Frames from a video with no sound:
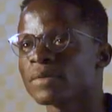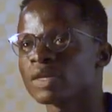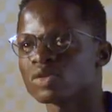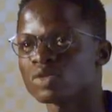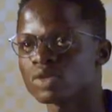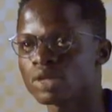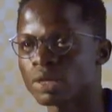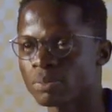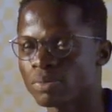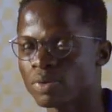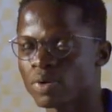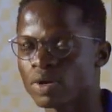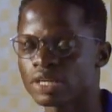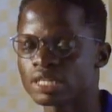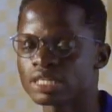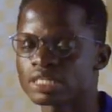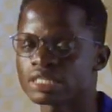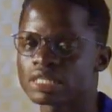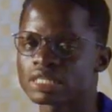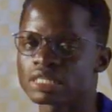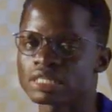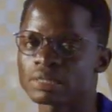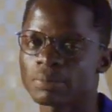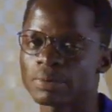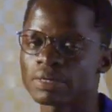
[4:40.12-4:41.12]
So number 1 is
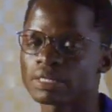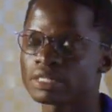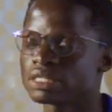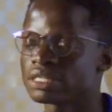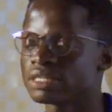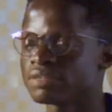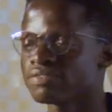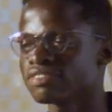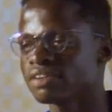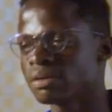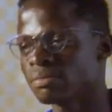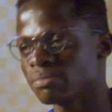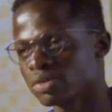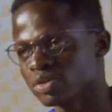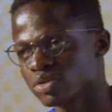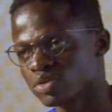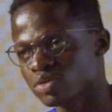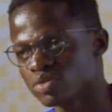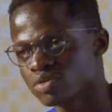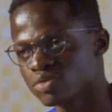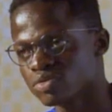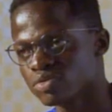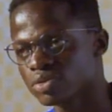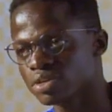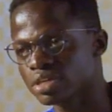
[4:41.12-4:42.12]
expensive. Number
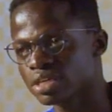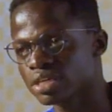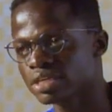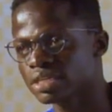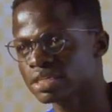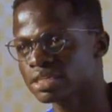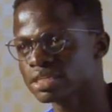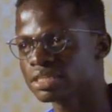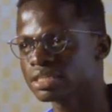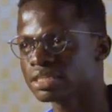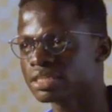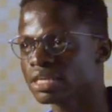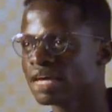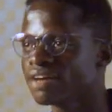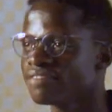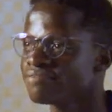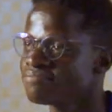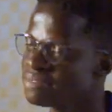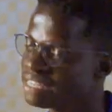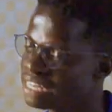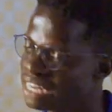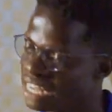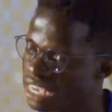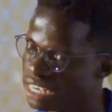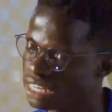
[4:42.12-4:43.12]
2 is I've
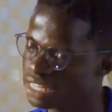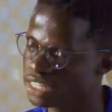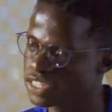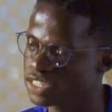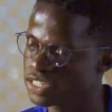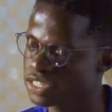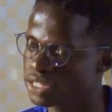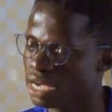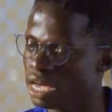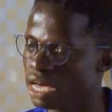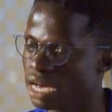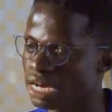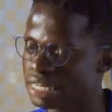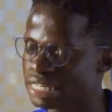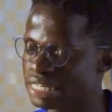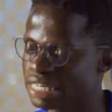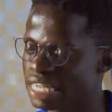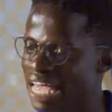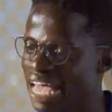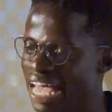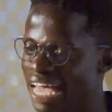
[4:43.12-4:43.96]
been acne shamed.